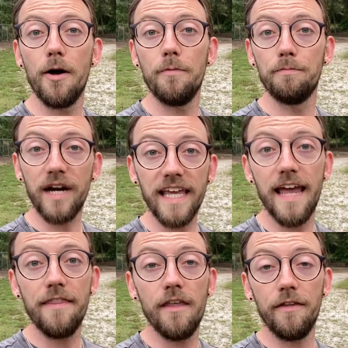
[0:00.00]
But
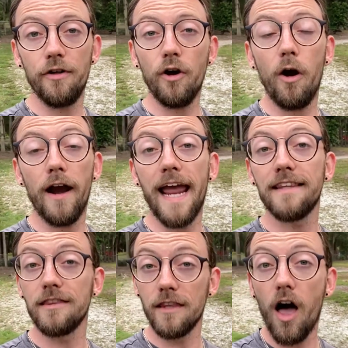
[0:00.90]
again, there are a
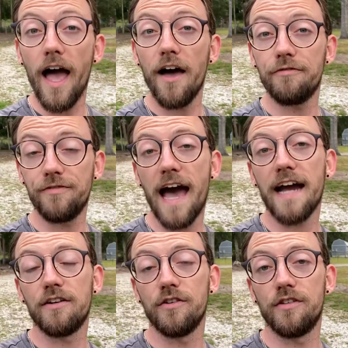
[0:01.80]
lot of
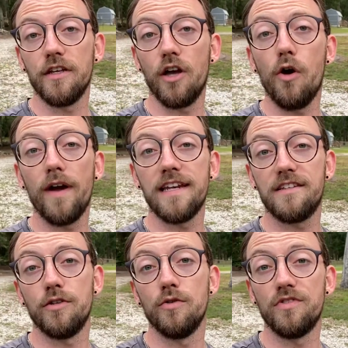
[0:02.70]
factors that go
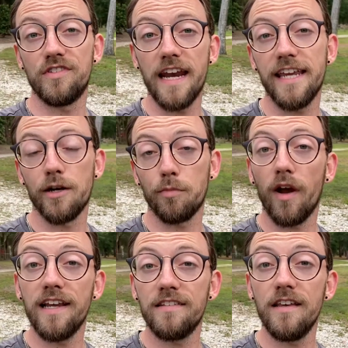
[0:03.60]
into setting your
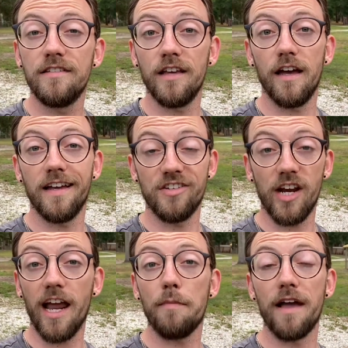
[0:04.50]
prices.
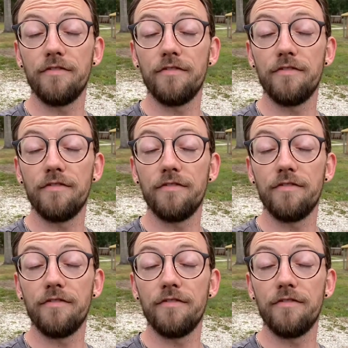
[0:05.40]
Check out my